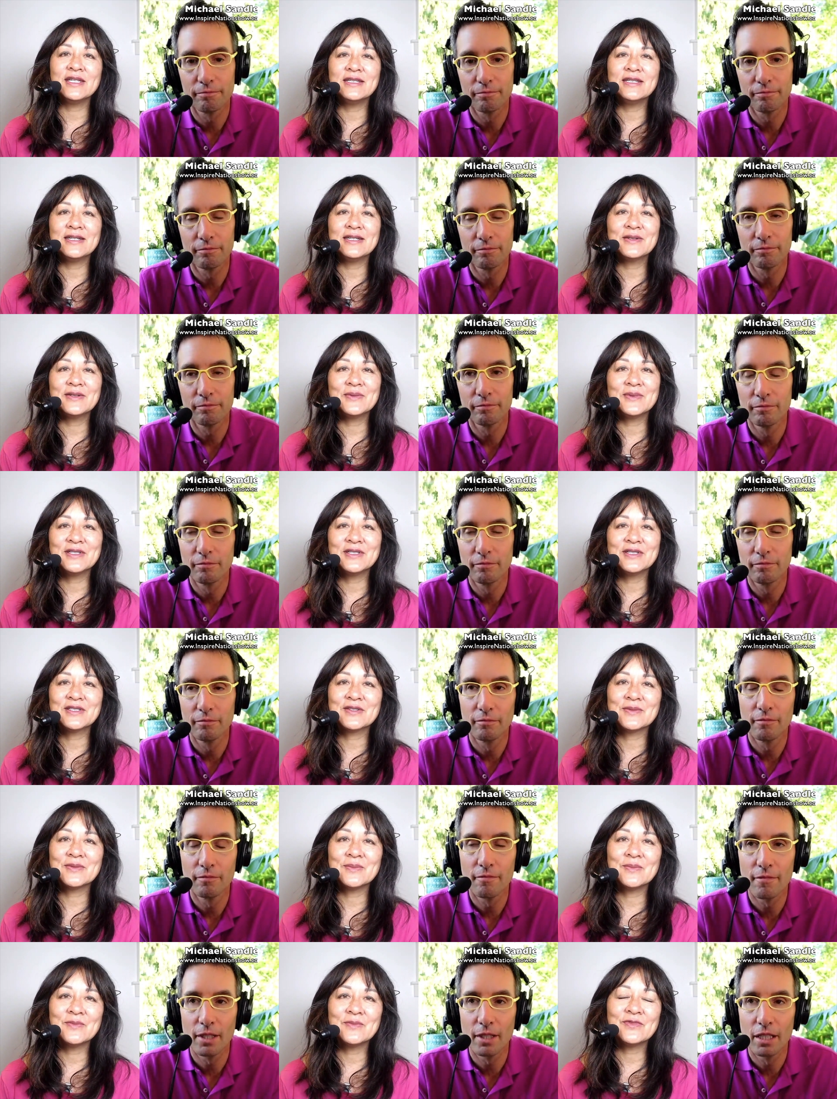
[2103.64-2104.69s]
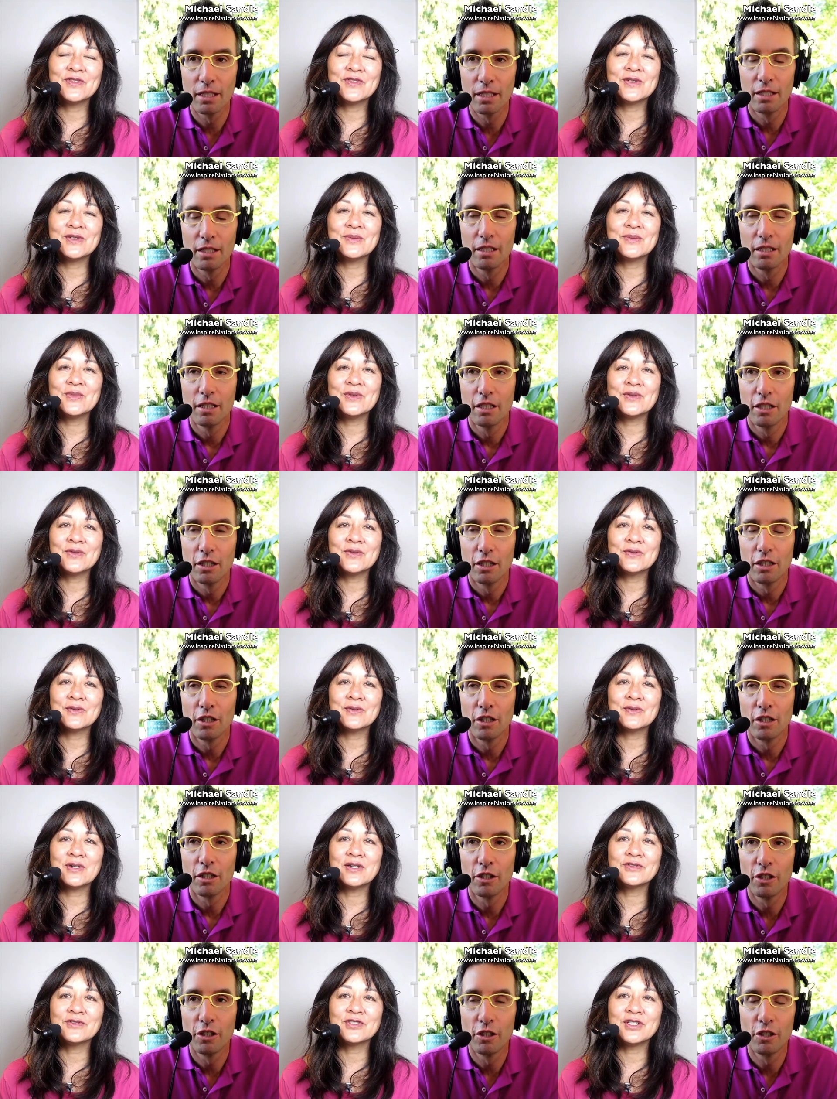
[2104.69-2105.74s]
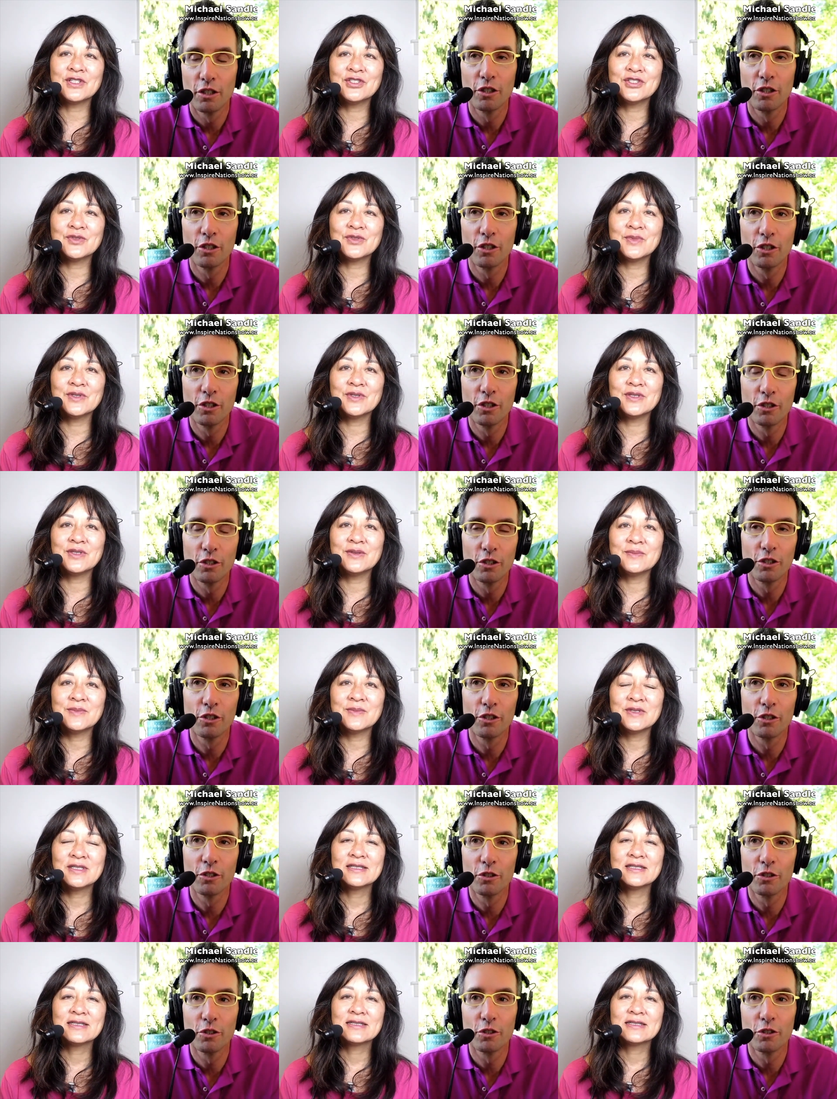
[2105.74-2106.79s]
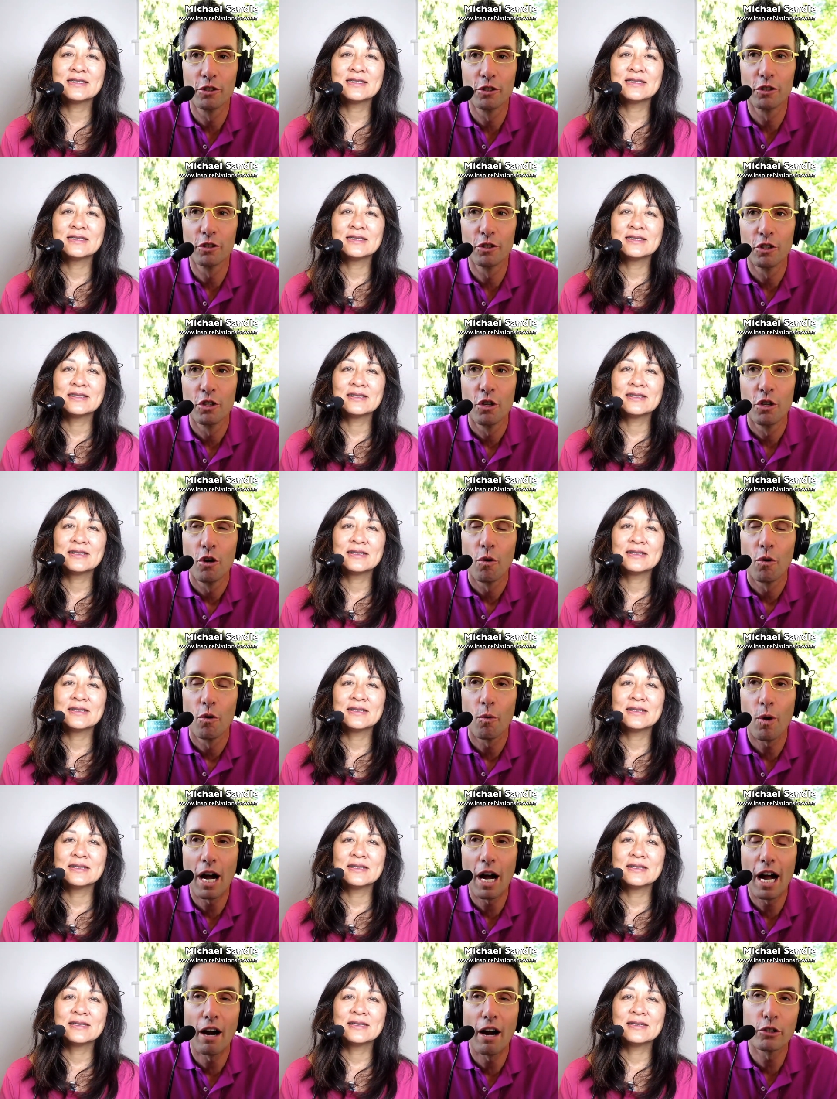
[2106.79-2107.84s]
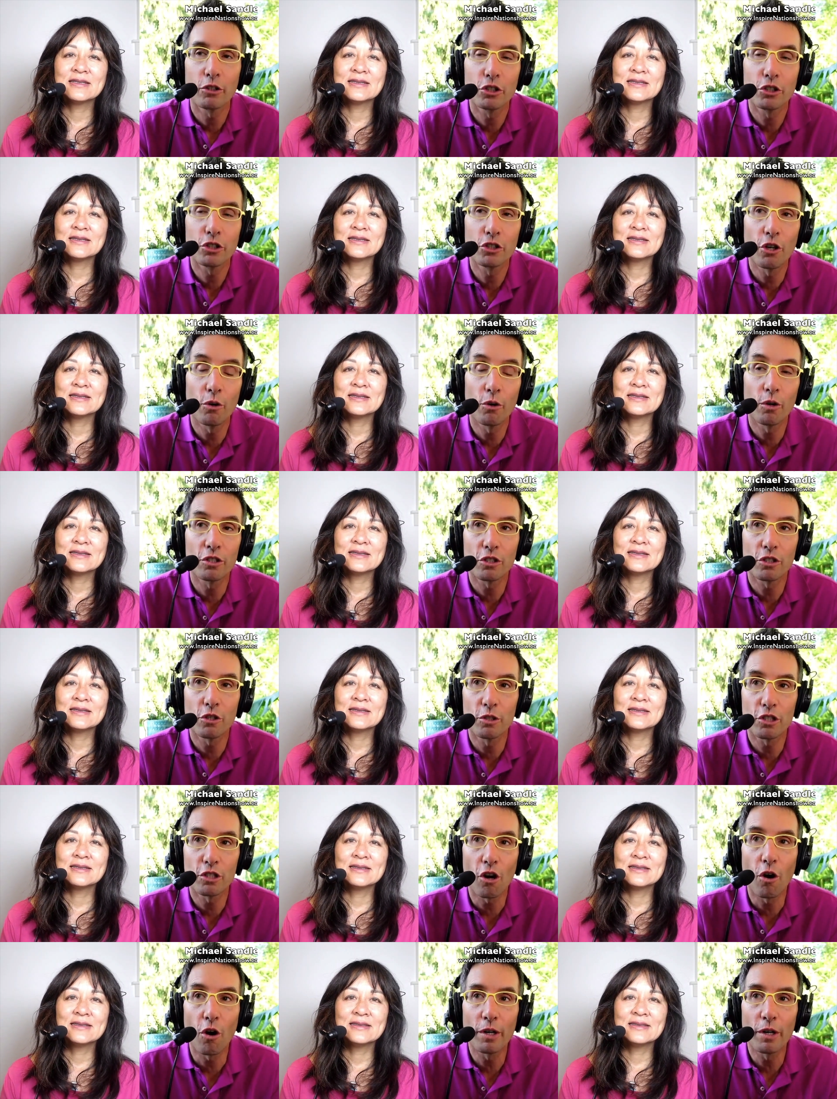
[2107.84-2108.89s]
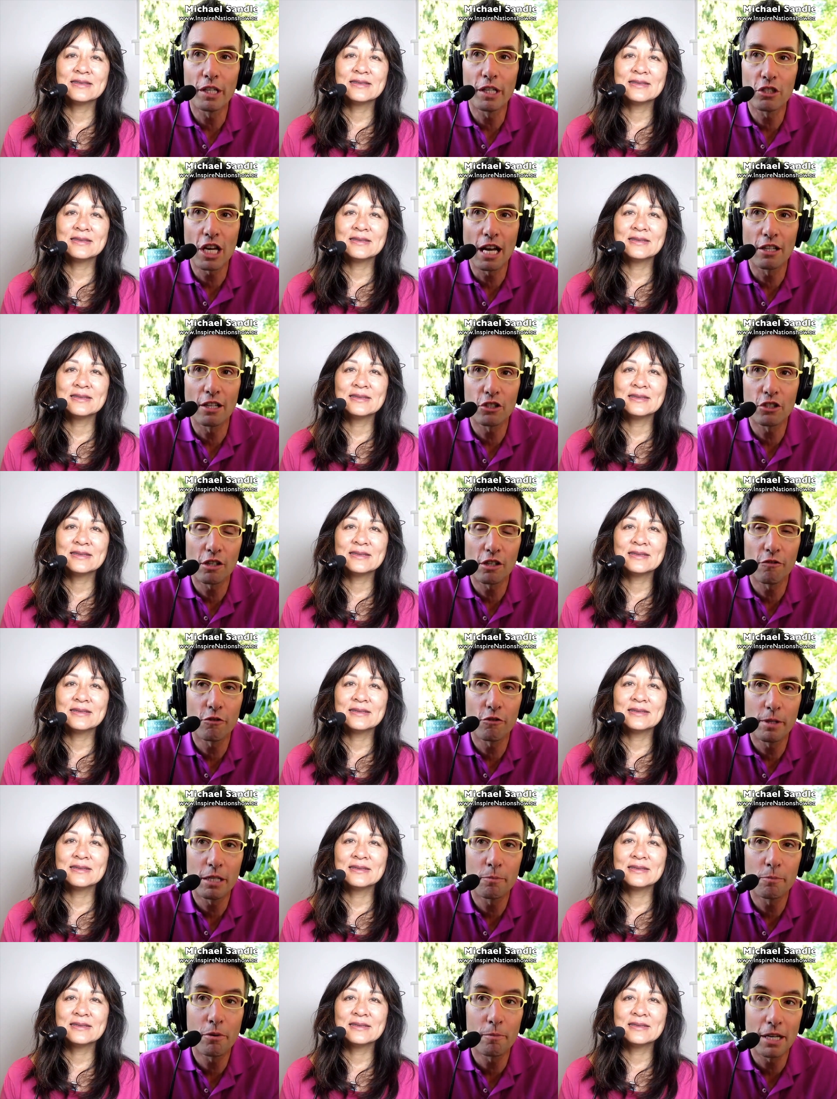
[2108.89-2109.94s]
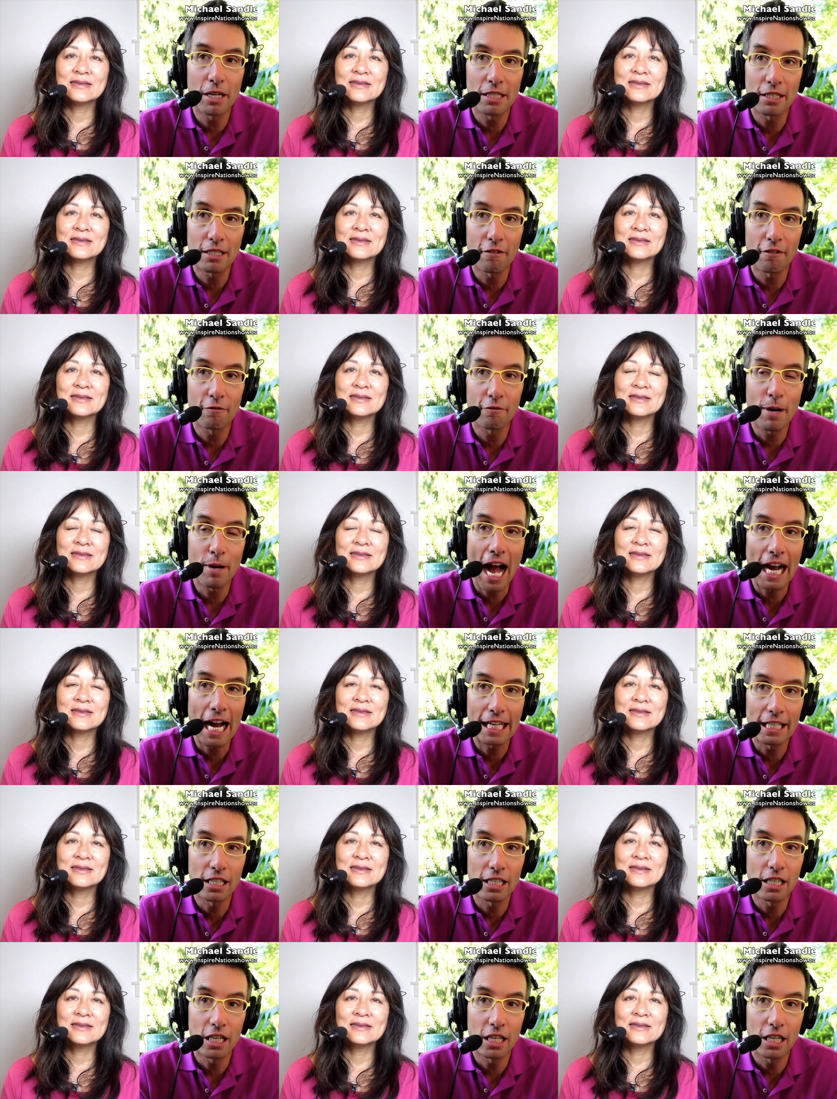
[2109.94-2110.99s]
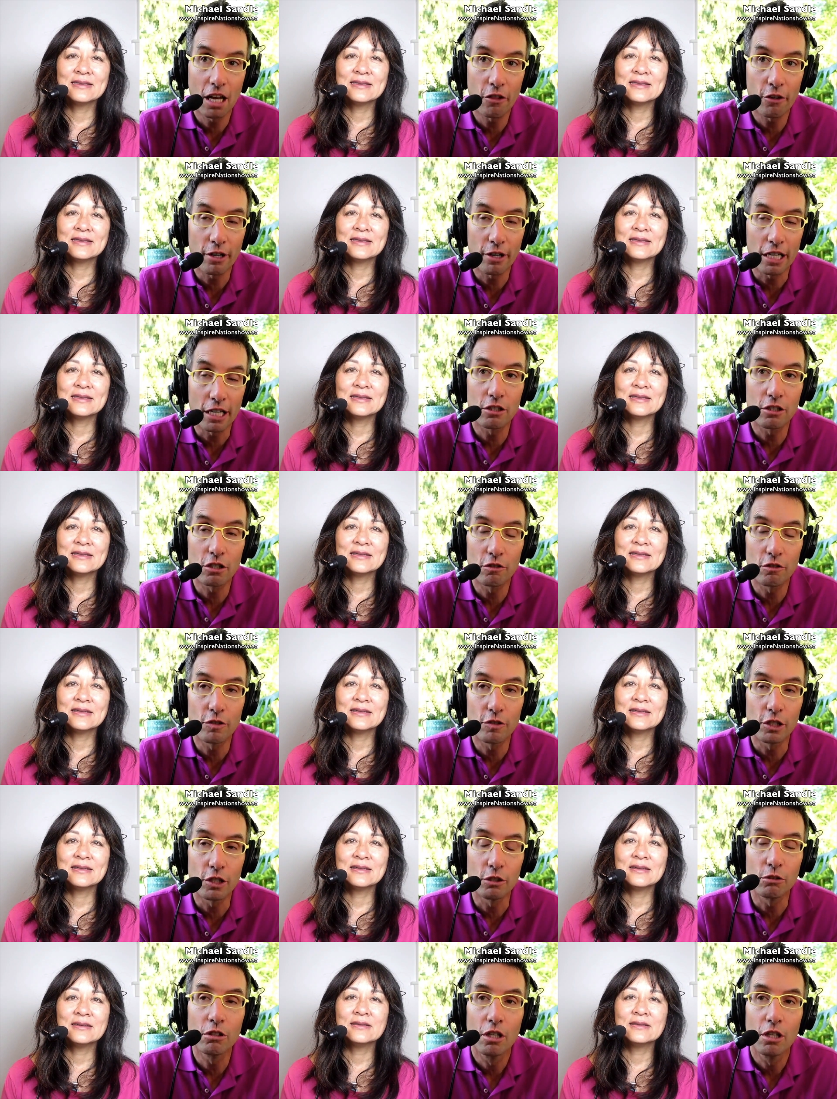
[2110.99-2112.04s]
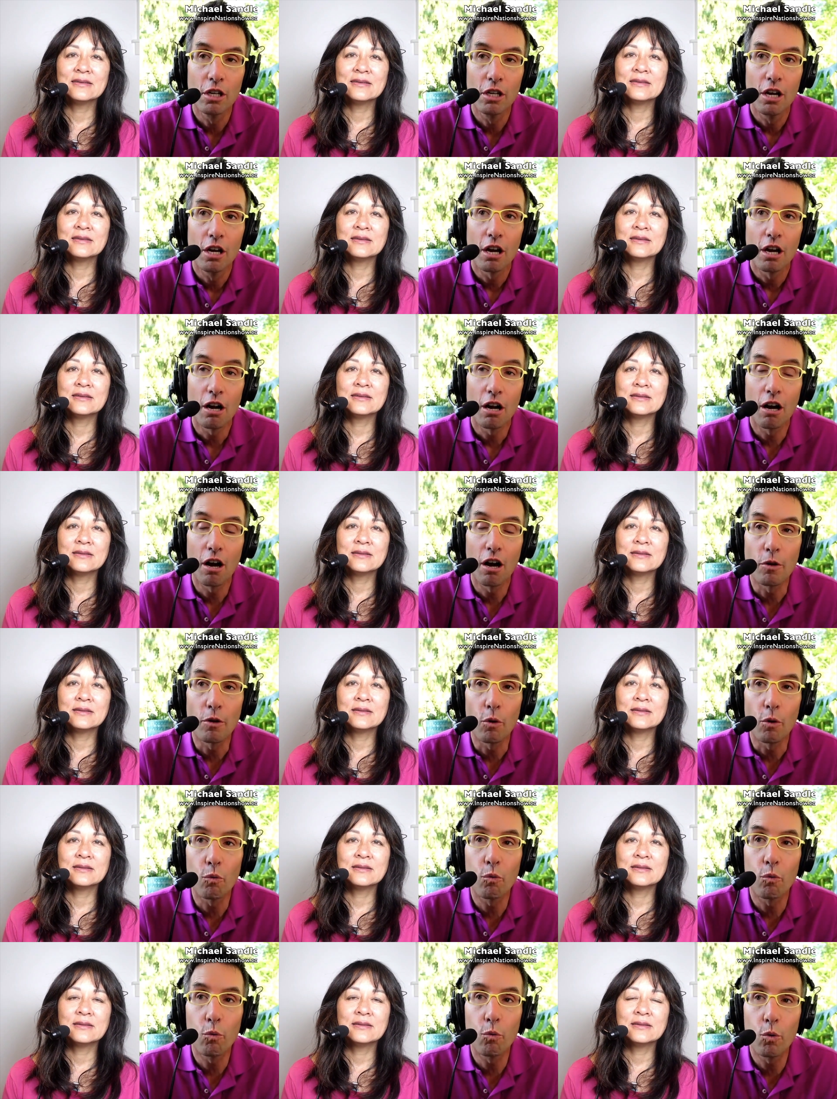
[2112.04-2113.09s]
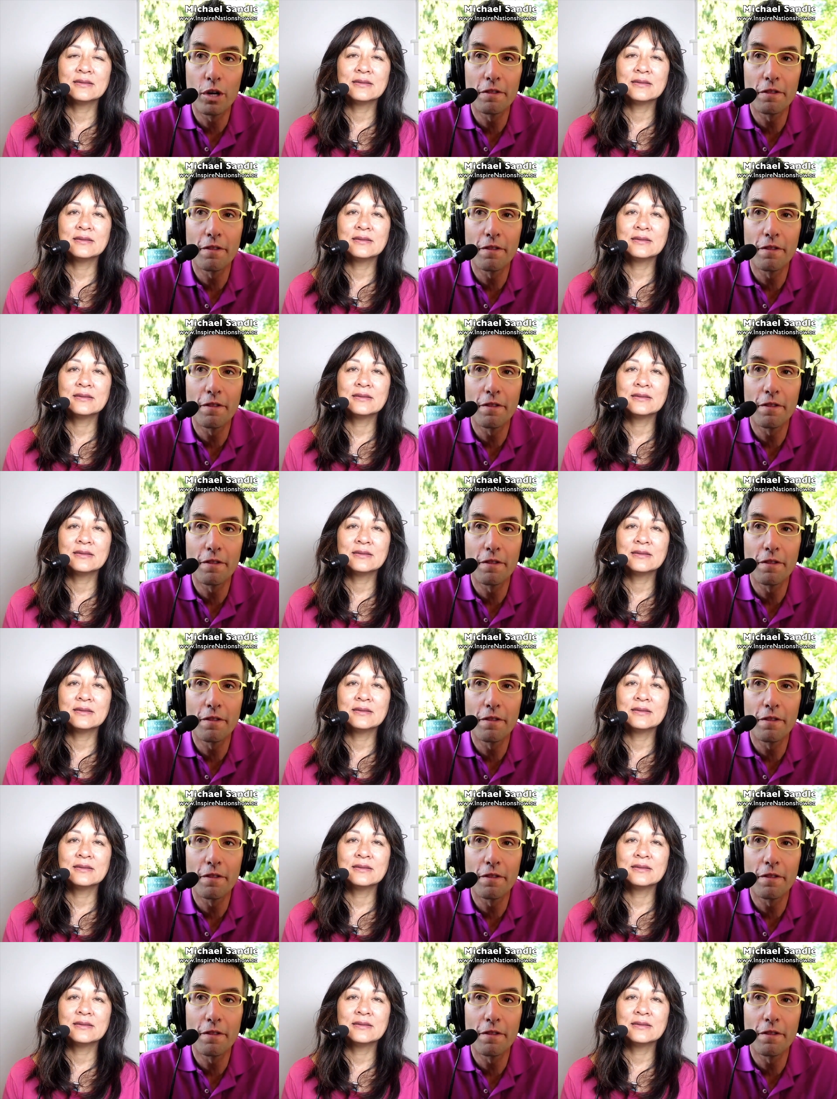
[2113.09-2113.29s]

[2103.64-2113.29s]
Speaker 1: takeaways from, from your conversation with him?
Speaker 2: Wow. So so it's always challenging for me to put myself back in another interview. Um, with